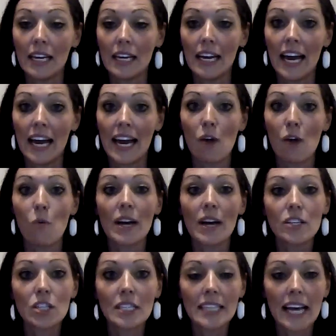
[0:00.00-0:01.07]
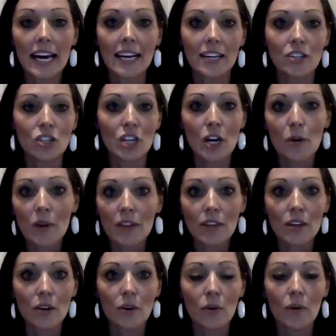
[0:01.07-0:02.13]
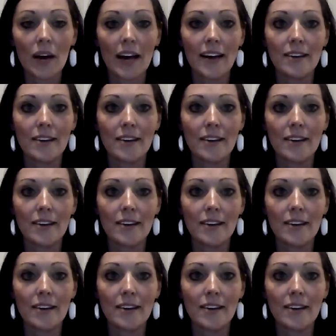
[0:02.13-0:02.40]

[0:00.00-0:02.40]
And I want to just kind of share with you